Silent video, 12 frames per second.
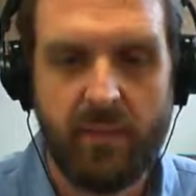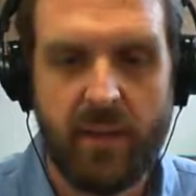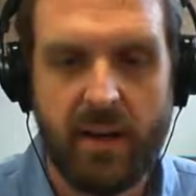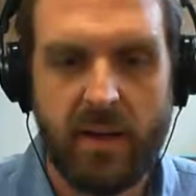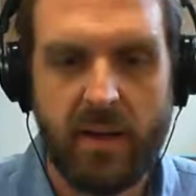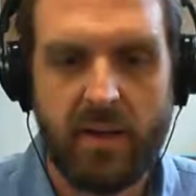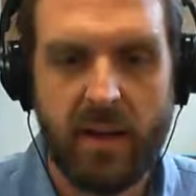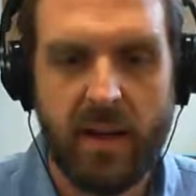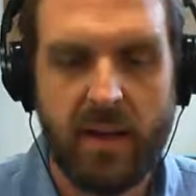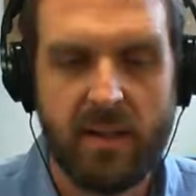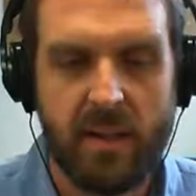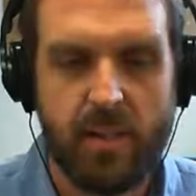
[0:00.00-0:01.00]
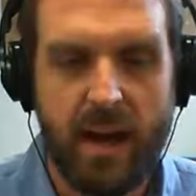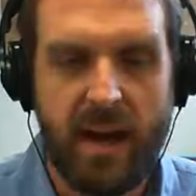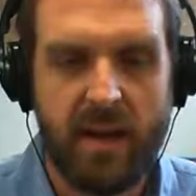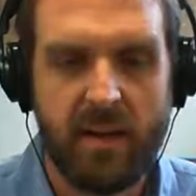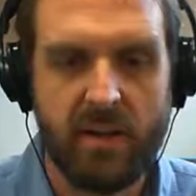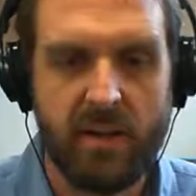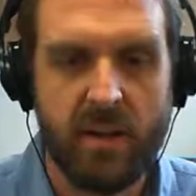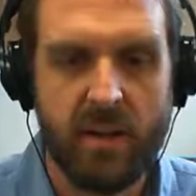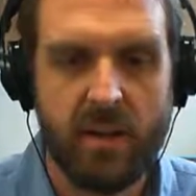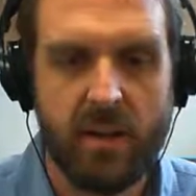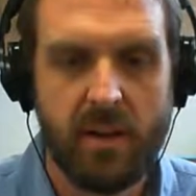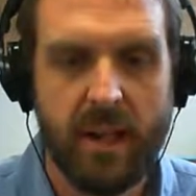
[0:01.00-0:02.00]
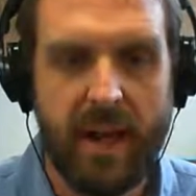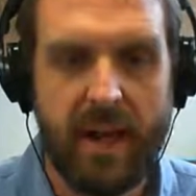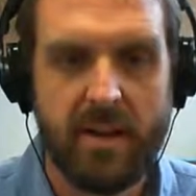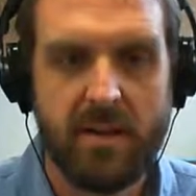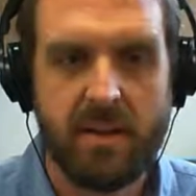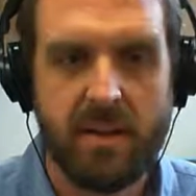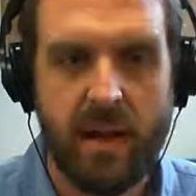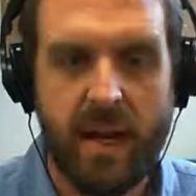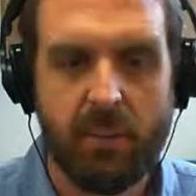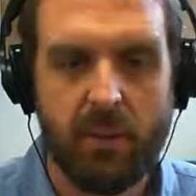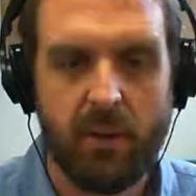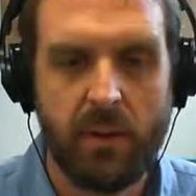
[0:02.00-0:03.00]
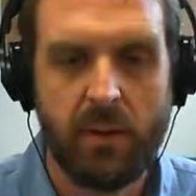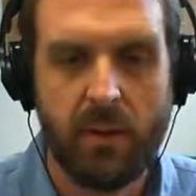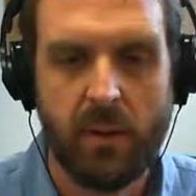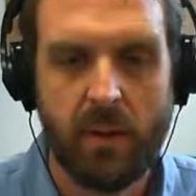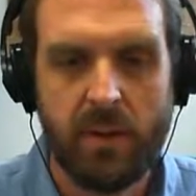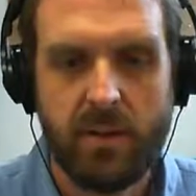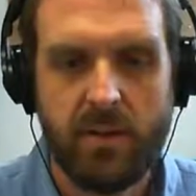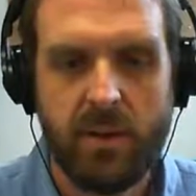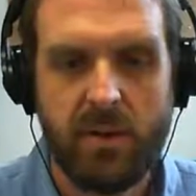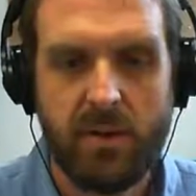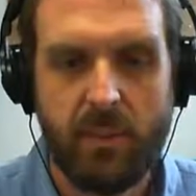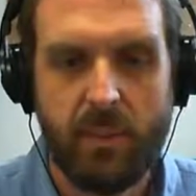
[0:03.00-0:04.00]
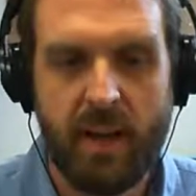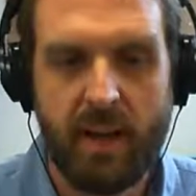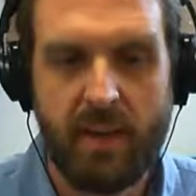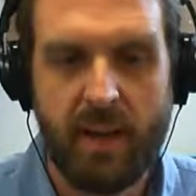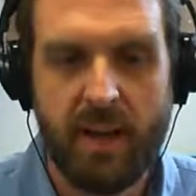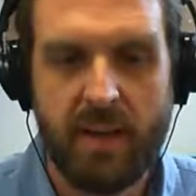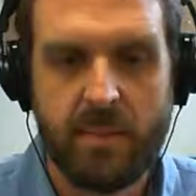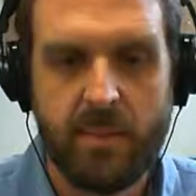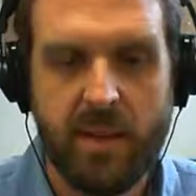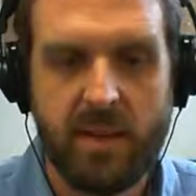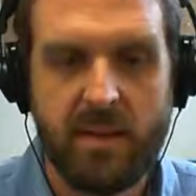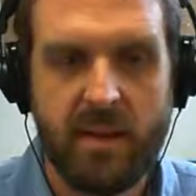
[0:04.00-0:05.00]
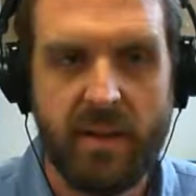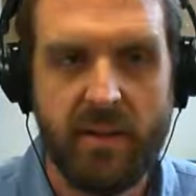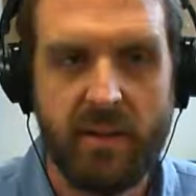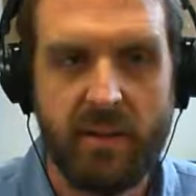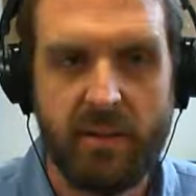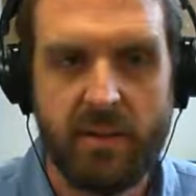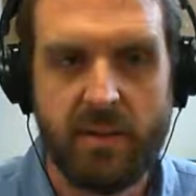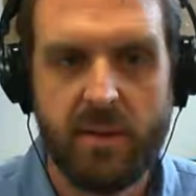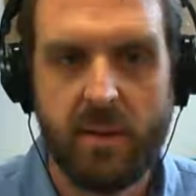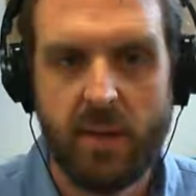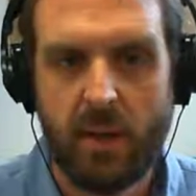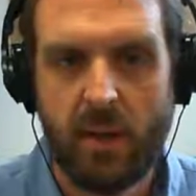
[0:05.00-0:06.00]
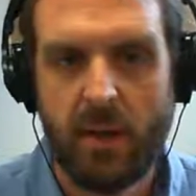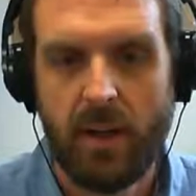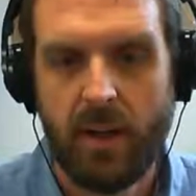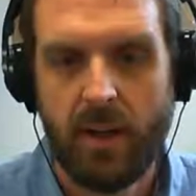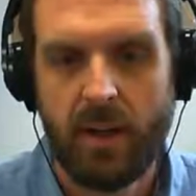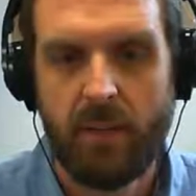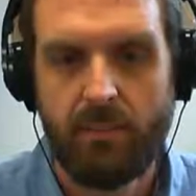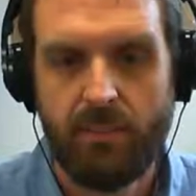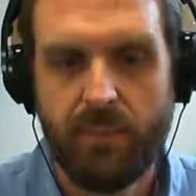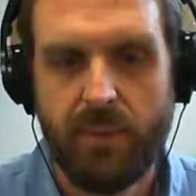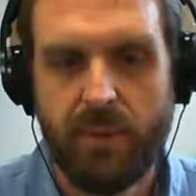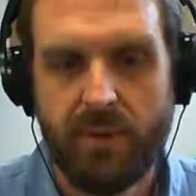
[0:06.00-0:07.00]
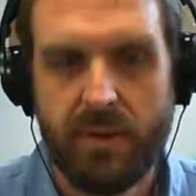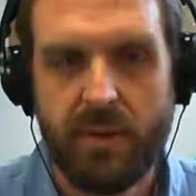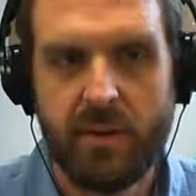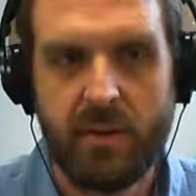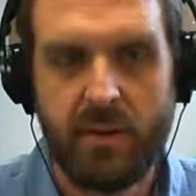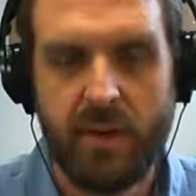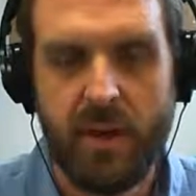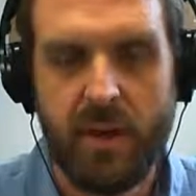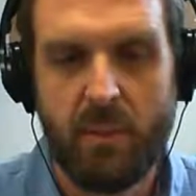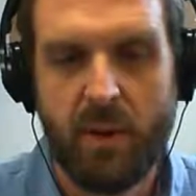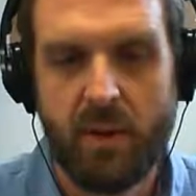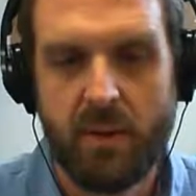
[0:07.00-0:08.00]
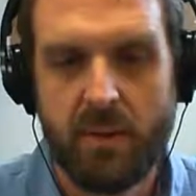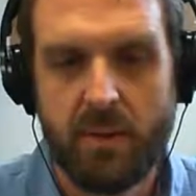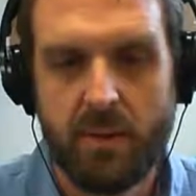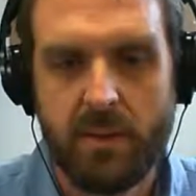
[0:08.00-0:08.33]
I teach a cancer biology class, I would structure my class based on those hallmarks.